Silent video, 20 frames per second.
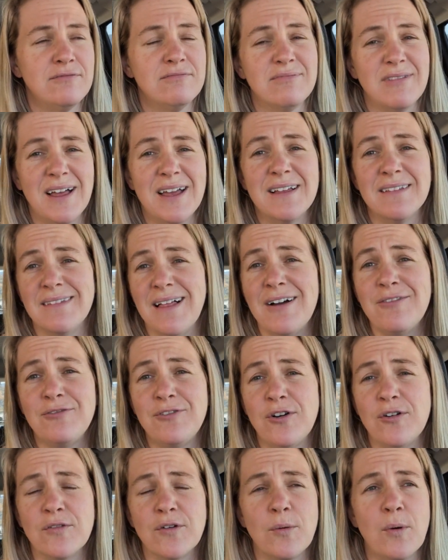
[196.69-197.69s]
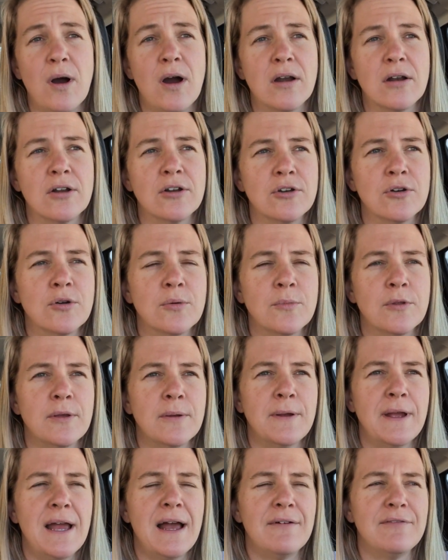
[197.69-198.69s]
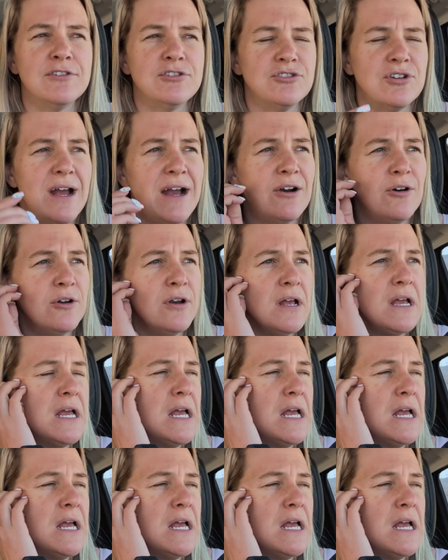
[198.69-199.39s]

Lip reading: like leftover water. Normally we have a drought.